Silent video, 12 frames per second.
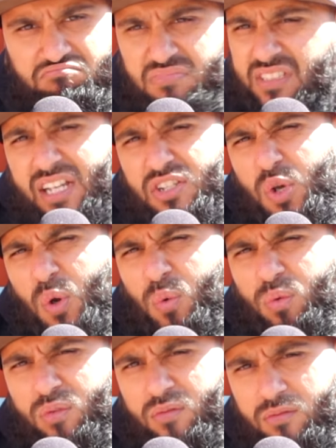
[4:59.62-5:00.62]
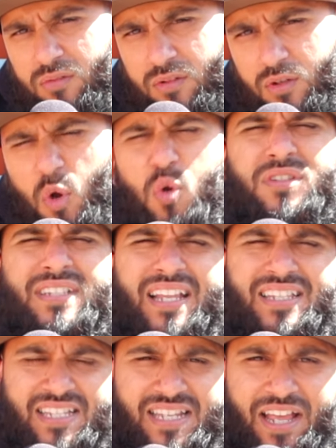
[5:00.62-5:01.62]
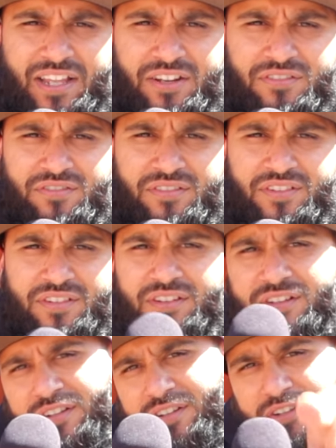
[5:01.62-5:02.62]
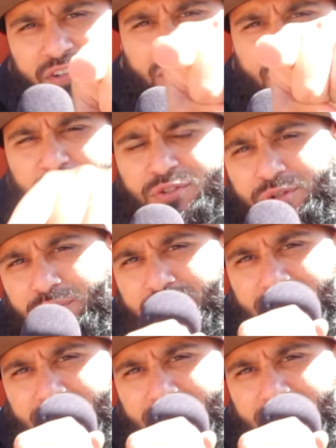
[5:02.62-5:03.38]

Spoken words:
Says who? Who says it's negative? You do.